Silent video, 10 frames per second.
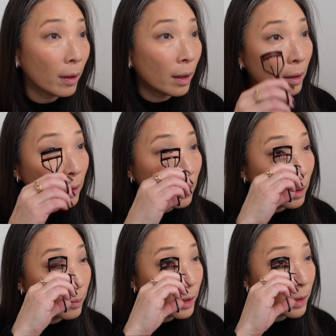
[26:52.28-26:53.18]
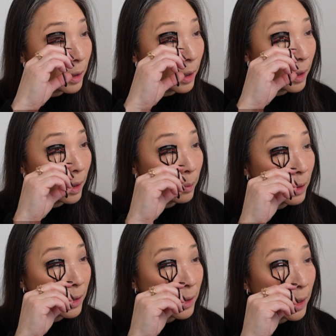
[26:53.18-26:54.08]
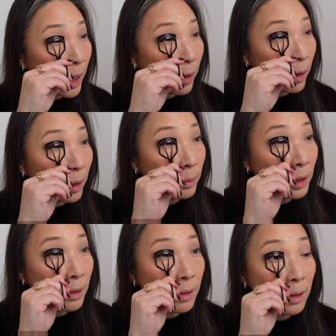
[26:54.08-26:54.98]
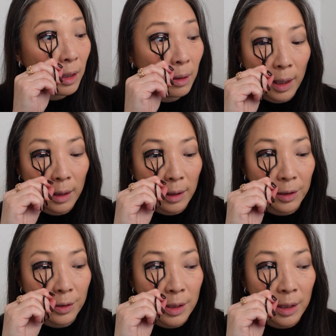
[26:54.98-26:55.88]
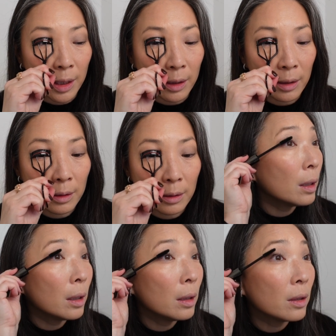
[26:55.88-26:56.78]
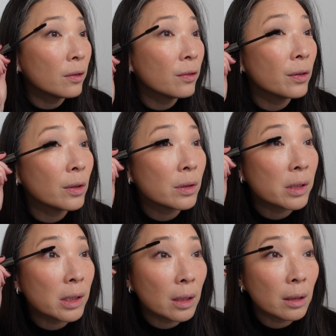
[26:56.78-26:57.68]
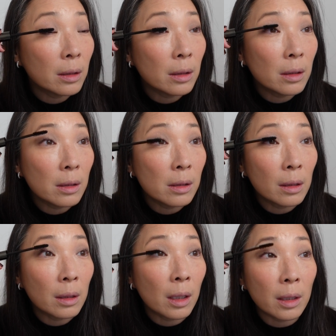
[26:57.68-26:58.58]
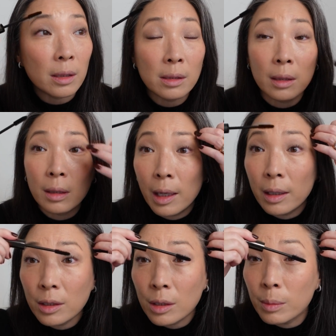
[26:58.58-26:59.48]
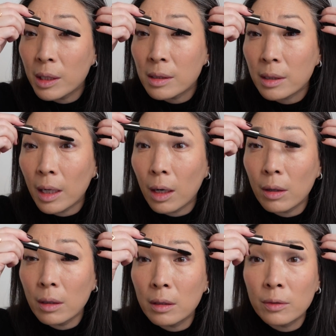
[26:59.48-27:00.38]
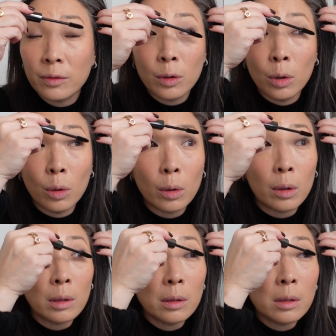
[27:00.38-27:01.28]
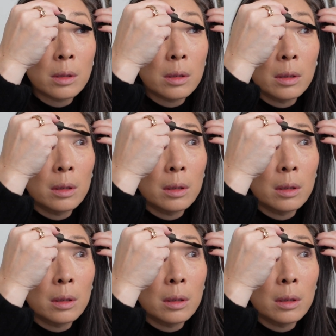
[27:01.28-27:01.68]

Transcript: Then I'm just gonna add mascara. I'm gonna skip eyeliner today. And the Faux Seals Longest Lash Mascara, of course.